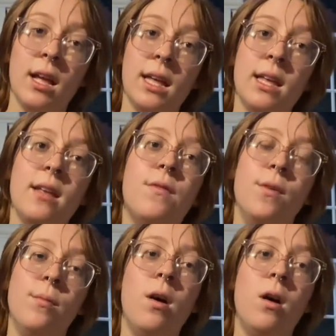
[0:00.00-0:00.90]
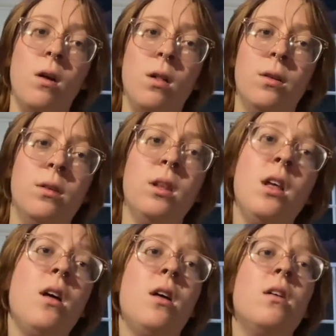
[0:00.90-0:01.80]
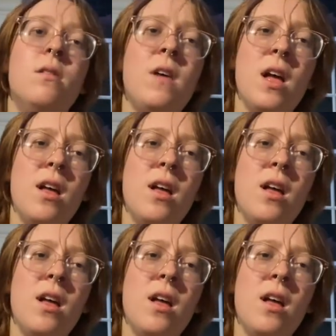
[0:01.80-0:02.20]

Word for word: Give him all her love